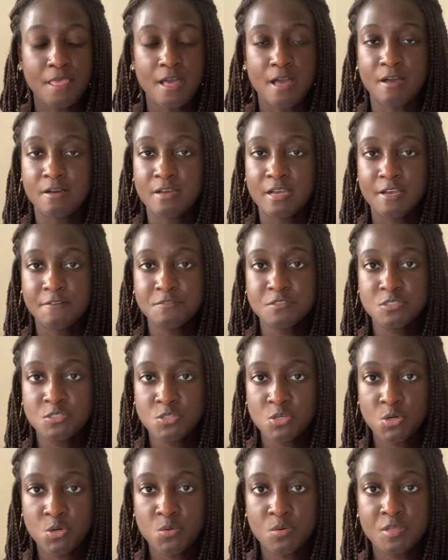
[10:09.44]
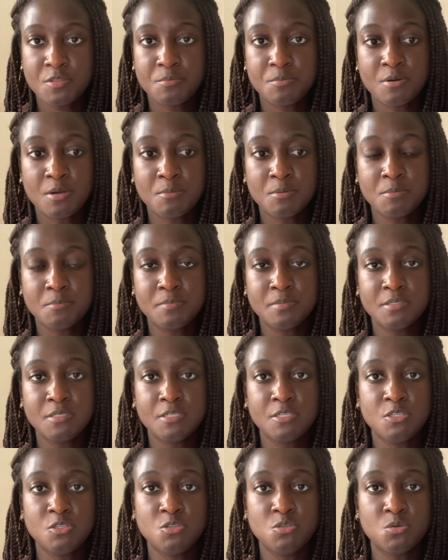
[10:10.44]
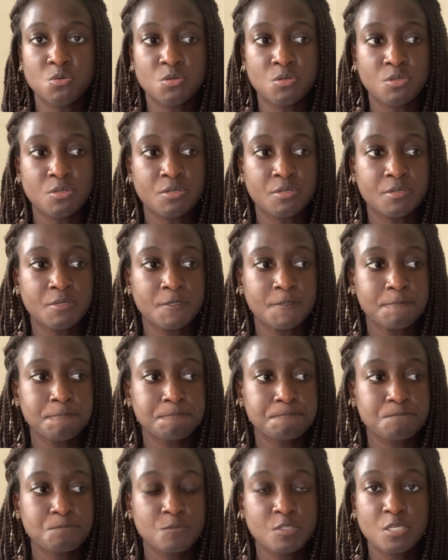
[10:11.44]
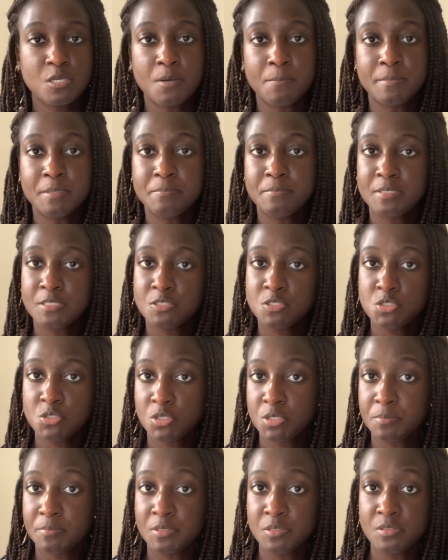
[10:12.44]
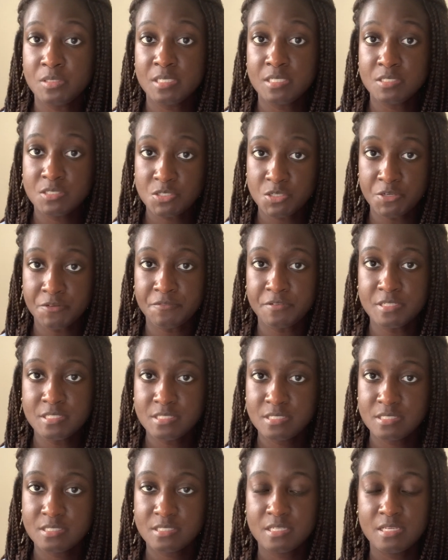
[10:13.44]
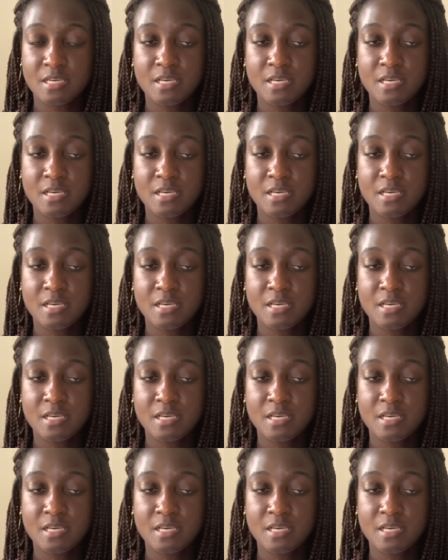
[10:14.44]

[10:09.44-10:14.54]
I'll have to go with probably your commitment to community service,